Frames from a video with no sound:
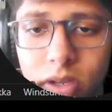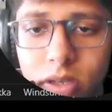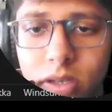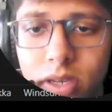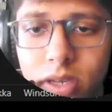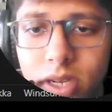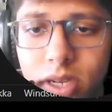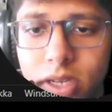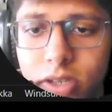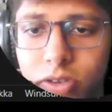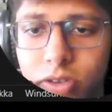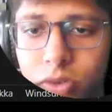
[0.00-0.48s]

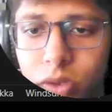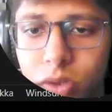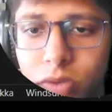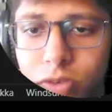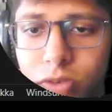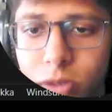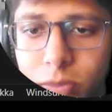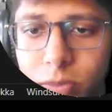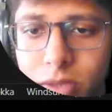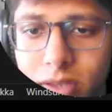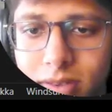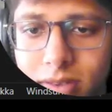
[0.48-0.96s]
so
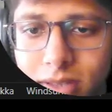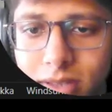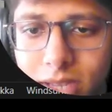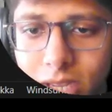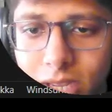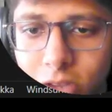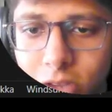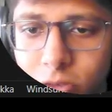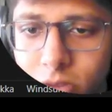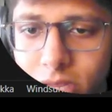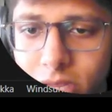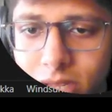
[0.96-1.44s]
from this
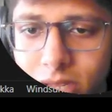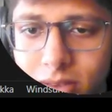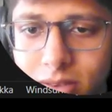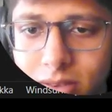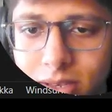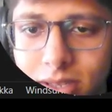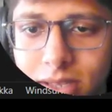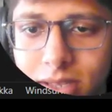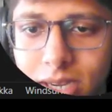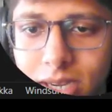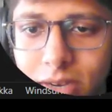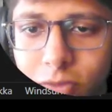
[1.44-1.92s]
edge, we can
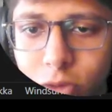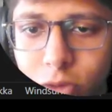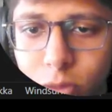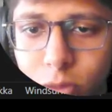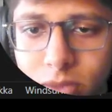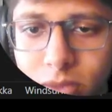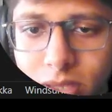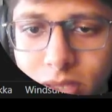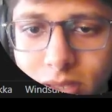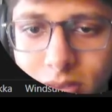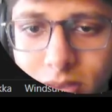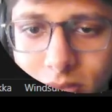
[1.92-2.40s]
see that
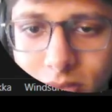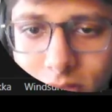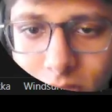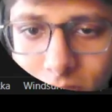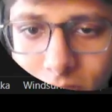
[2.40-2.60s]
from this